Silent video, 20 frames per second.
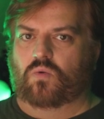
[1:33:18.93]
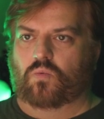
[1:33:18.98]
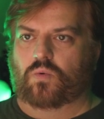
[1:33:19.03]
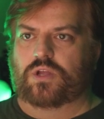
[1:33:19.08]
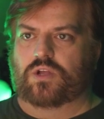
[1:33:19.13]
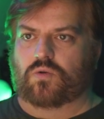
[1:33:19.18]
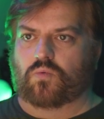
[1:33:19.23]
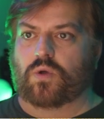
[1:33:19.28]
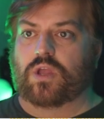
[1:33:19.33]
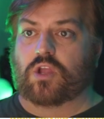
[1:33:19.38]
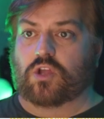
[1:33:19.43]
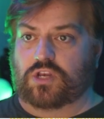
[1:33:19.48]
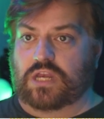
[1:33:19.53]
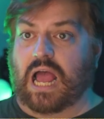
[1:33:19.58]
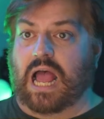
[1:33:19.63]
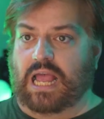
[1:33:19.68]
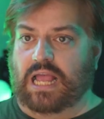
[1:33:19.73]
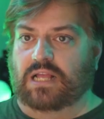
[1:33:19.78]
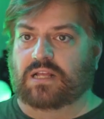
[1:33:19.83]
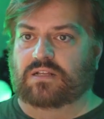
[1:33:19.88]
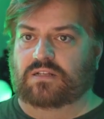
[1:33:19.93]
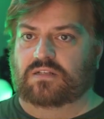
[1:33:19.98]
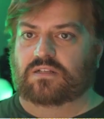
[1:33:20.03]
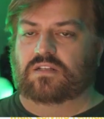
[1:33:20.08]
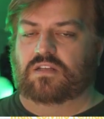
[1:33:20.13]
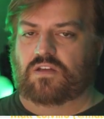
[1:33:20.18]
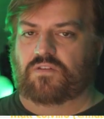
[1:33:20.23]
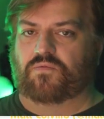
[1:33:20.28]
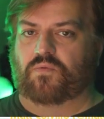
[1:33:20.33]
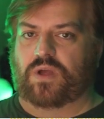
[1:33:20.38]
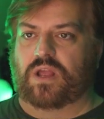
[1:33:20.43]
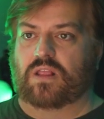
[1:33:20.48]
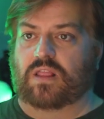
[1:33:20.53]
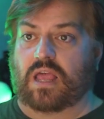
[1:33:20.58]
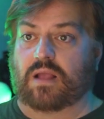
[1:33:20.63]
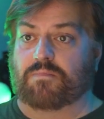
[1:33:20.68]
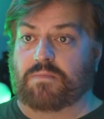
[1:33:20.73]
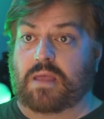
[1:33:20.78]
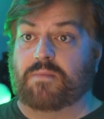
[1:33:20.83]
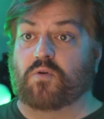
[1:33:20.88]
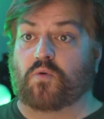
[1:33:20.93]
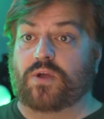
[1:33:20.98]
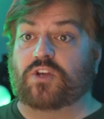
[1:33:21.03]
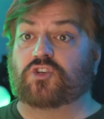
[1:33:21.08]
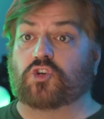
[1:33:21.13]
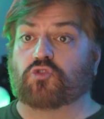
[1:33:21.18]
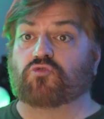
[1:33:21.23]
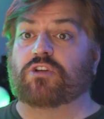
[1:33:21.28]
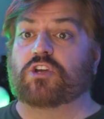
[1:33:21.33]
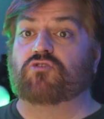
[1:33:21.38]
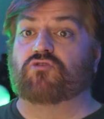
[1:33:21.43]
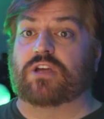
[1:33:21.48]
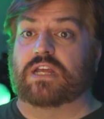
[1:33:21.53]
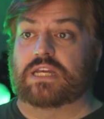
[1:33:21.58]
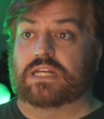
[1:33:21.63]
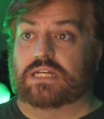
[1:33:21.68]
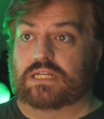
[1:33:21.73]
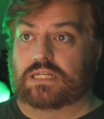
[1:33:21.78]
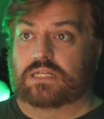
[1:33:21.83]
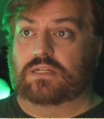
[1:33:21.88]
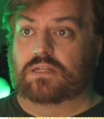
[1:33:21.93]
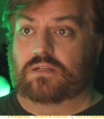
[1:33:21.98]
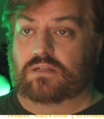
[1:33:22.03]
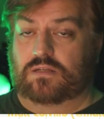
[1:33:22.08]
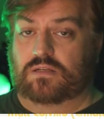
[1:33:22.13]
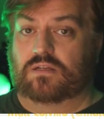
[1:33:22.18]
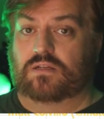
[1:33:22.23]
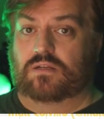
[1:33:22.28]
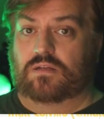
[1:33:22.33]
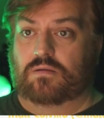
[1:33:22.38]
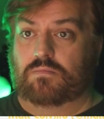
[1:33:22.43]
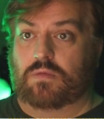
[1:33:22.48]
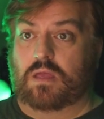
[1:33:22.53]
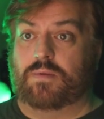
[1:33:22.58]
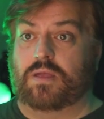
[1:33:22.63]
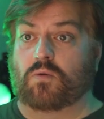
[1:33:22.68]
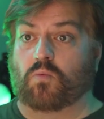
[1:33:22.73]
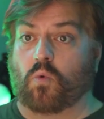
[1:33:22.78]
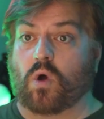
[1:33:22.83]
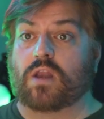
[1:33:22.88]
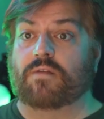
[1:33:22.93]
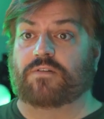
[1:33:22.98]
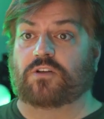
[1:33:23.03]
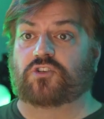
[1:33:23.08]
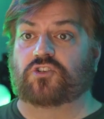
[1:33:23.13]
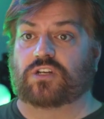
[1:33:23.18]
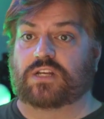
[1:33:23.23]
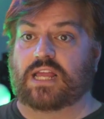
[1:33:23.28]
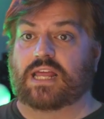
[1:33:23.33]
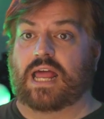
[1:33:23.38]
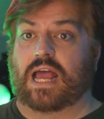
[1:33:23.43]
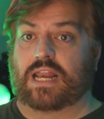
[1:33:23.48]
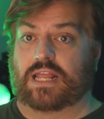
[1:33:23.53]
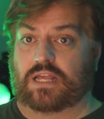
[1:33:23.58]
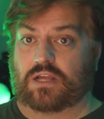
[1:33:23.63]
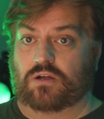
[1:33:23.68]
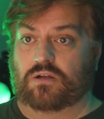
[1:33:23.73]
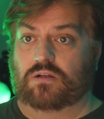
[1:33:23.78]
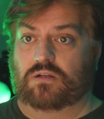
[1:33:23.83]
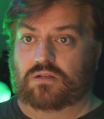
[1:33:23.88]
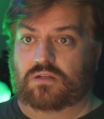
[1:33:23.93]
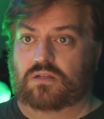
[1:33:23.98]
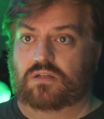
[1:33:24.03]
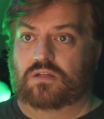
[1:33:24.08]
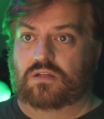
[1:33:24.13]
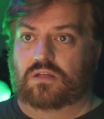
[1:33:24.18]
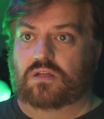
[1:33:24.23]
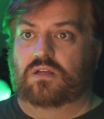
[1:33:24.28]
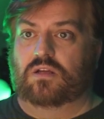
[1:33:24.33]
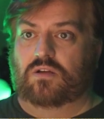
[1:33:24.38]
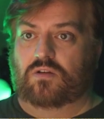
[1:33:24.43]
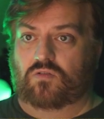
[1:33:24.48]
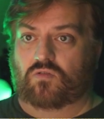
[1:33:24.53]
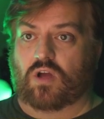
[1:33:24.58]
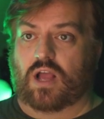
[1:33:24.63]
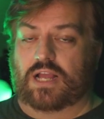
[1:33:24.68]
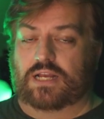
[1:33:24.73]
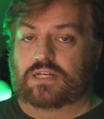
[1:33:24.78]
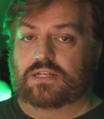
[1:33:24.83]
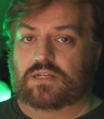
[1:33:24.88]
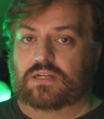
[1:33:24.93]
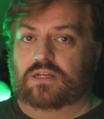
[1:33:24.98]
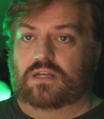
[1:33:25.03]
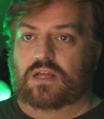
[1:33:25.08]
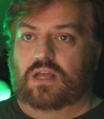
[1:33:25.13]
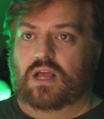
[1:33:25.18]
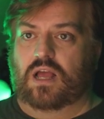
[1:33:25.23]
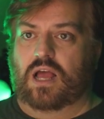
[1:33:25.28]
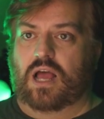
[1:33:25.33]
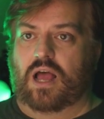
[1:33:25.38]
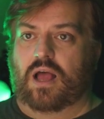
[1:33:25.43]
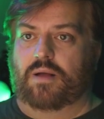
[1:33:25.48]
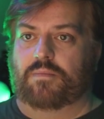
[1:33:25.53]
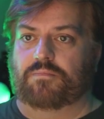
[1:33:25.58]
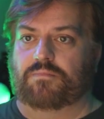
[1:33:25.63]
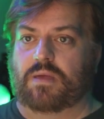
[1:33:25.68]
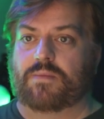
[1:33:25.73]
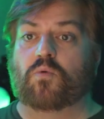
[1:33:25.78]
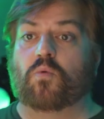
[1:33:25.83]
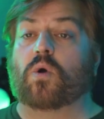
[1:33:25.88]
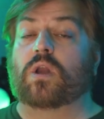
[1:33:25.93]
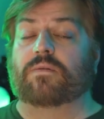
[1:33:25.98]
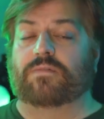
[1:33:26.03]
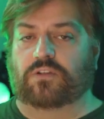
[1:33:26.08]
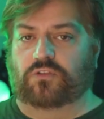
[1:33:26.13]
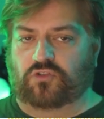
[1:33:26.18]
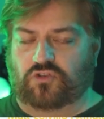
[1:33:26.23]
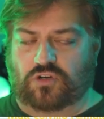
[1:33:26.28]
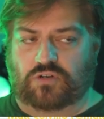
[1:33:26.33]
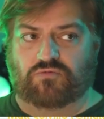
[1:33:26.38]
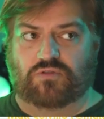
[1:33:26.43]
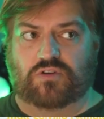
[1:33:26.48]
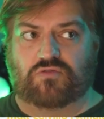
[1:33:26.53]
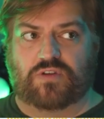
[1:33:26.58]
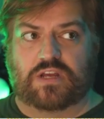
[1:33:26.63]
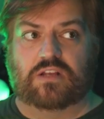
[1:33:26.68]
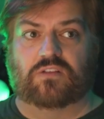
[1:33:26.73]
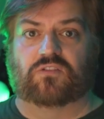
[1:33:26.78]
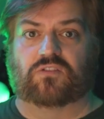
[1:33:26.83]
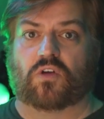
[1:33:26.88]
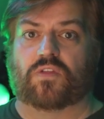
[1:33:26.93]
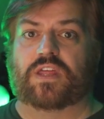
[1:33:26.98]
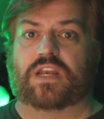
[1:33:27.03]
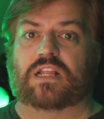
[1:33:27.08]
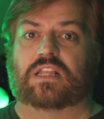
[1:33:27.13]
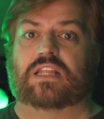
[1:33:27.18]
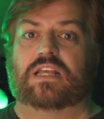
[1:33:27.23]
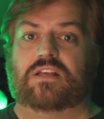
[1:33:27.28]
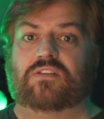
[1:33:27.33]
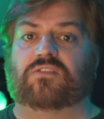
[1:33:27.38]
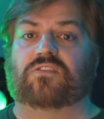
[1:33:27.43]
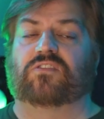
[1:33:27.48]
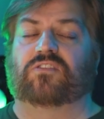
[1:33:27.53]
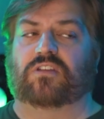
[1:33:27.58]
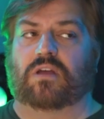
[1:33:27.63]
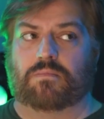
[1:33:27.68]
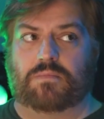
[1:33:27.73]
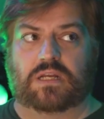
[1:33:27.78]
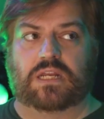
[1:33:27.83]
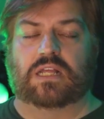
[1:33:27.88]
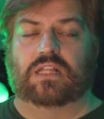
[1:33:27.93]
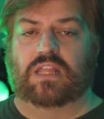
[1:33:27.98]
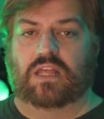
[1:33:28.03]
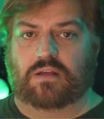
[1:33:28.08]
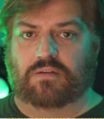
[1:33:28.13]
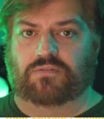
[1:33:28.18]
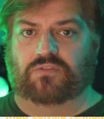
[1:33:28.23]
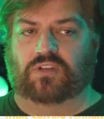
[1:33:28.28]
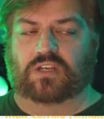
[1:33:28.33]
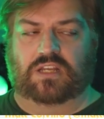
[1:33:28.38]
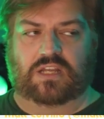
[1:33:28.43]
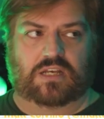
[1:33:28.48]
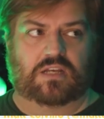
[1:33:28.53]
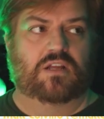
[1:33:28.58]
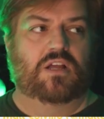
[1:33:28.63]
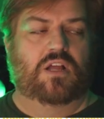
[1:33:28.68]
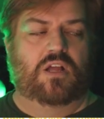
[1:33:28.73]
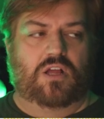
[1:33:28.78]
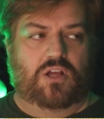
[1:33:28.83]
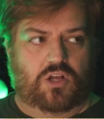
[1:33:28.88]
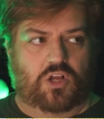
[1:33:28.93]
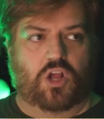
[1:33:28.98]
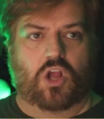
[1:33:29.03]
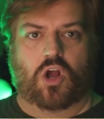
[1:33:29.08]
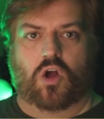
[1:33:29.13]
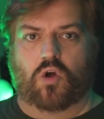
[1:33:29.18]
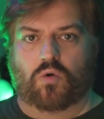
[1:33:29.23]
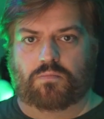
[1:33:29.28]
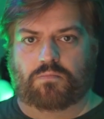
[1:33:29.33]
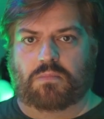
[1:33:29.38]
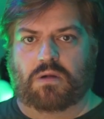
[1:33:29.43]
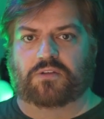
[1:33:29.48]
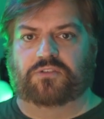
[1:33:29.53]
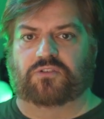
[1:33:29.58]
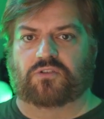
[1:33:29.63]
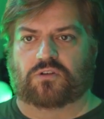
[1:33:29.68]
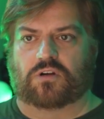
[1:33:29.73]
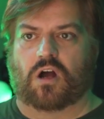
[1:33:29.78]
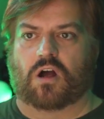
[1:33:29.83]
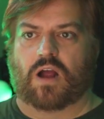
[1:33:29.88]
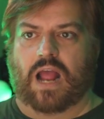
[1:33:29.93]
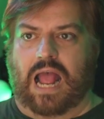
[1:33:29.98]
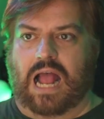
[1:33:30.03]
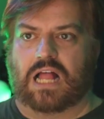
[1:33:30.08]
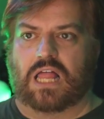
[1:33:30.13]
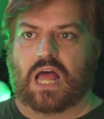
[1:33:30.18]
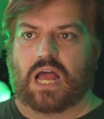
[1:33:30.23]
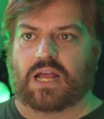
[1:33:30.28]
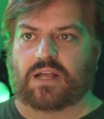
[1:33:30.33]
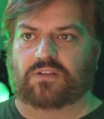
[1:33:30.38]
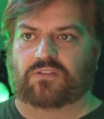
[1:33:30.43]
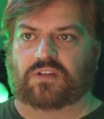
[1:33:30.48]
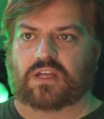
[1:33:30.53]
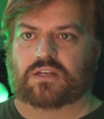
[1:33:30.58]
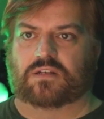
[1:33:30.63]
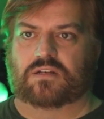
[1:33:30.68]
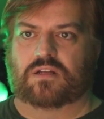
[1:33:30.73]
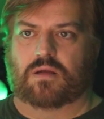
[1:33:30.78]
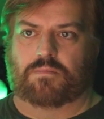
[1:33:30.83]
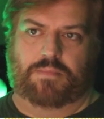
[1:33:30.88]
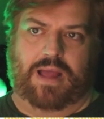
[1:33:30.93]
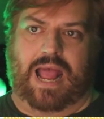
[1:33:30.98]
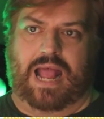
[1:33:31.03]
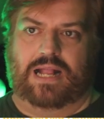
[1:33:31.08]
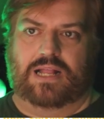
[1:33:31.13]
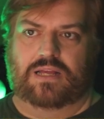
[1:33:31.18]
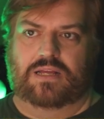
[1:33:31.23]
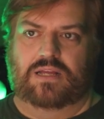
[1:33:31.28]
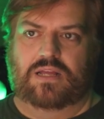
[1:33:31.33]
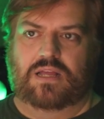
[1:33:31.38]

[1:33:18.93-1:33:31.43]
we could die. If we, like, maybe we should retreat. Maybe one of us should get out of here, right? Maybe one of us should retreat so that at least somebody lives and can go muster our allies and come back.